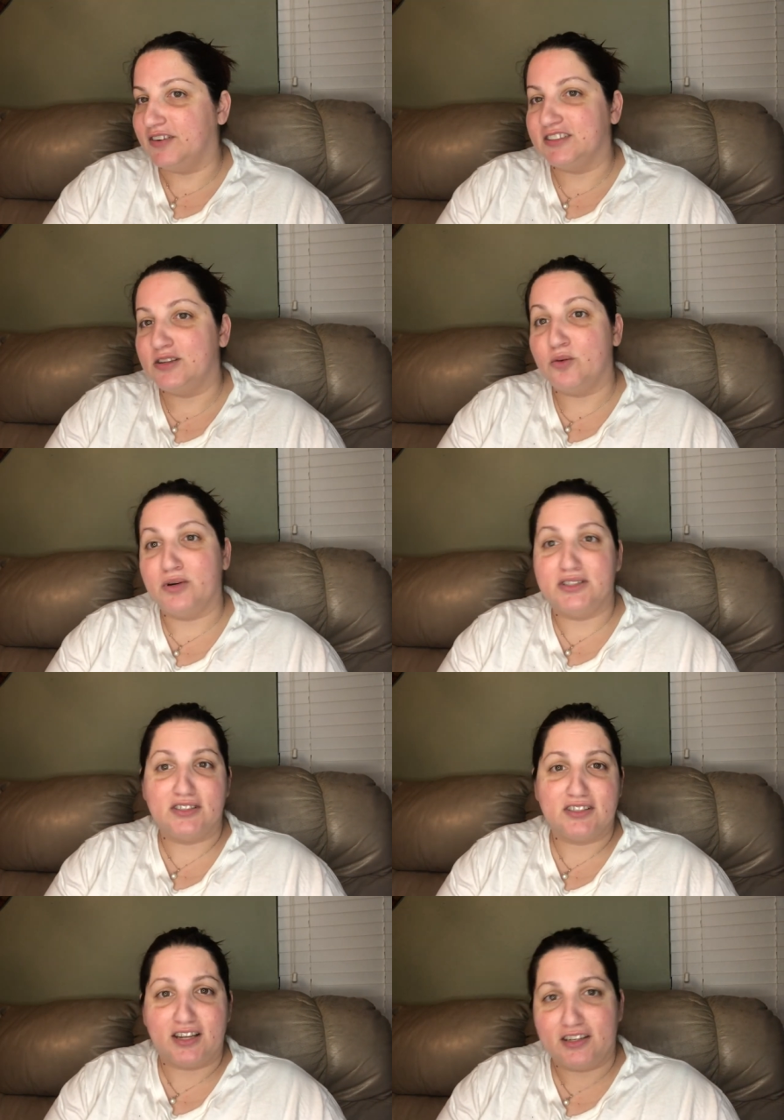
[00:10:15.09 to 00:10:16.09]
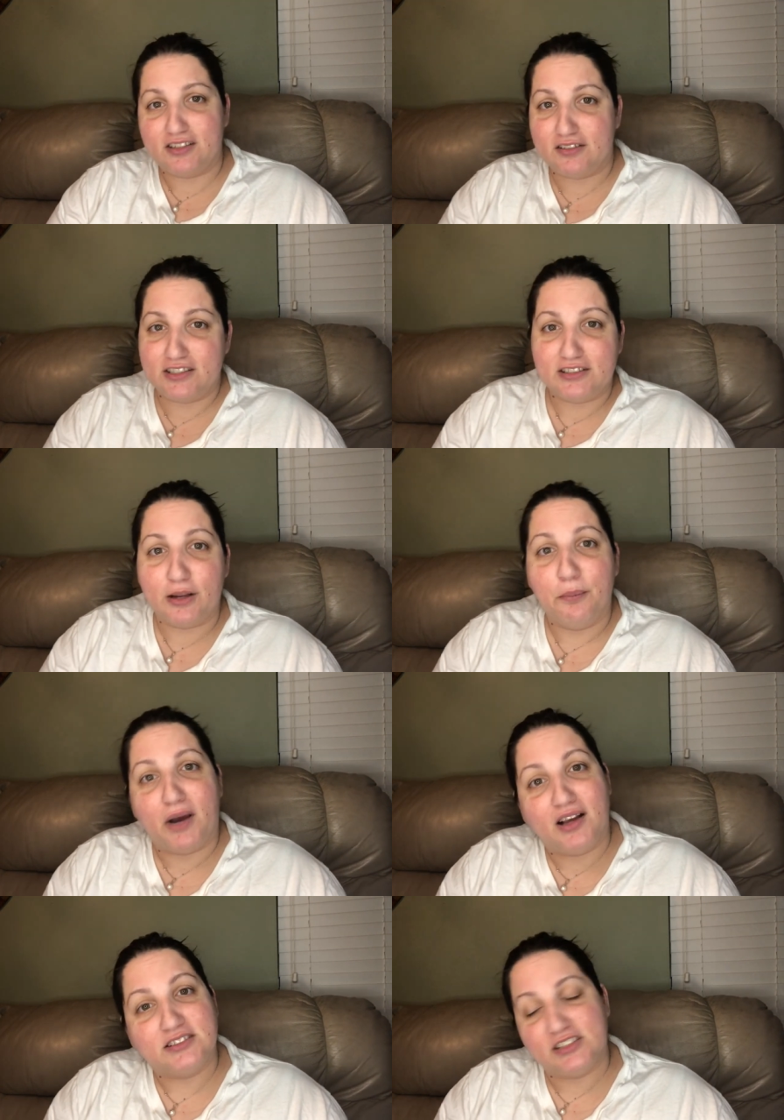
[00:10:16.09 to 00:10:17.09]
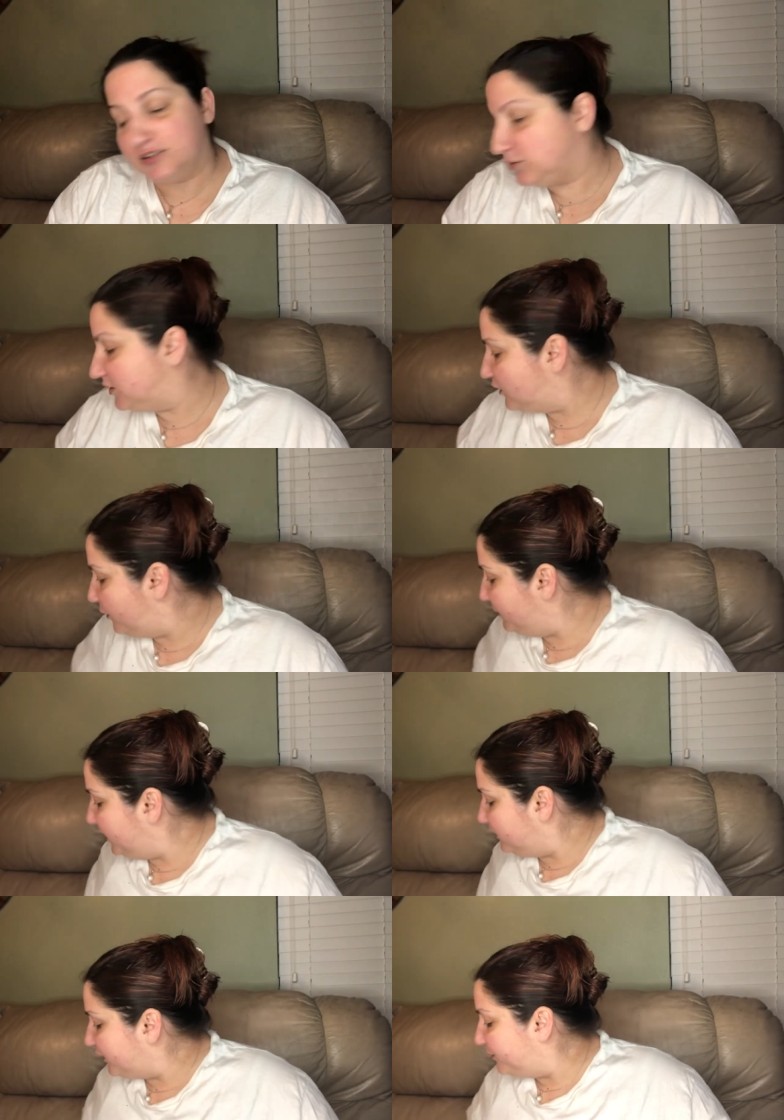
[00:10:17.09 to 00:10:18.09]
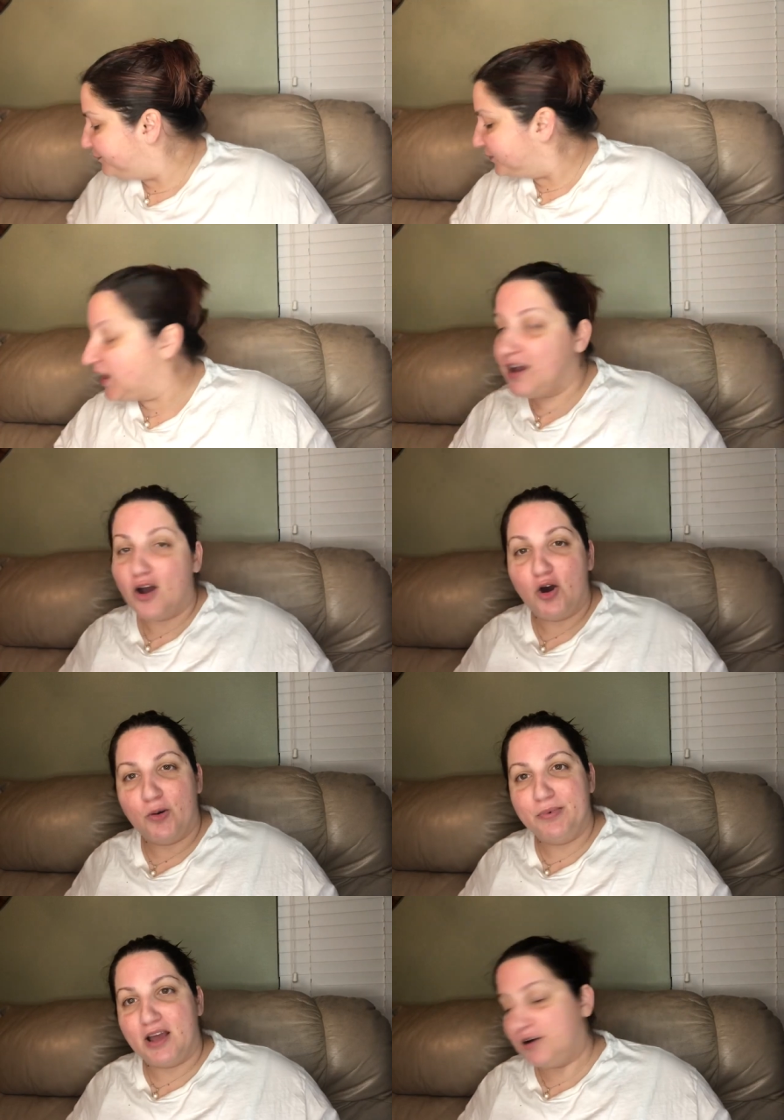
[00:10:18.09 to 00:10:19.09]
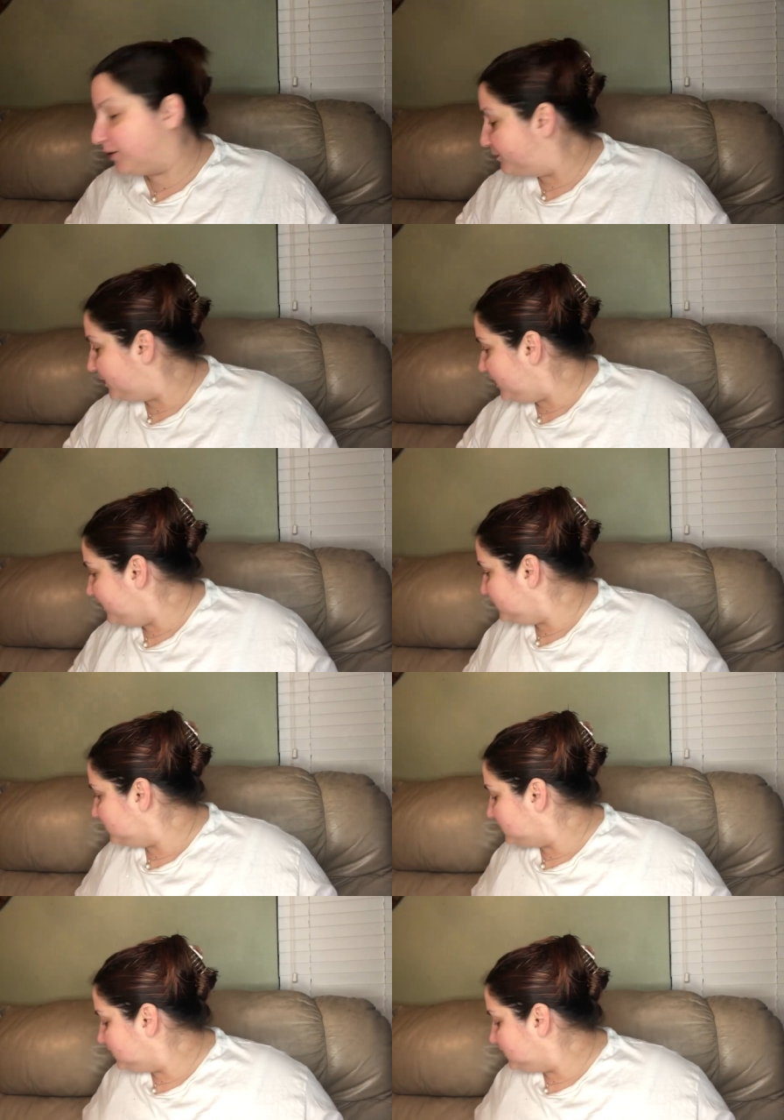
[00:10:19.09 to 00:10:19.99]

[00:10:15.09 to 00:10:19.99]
And so we're just gonna do these unboxings without makeup. Hope y'all don't mind.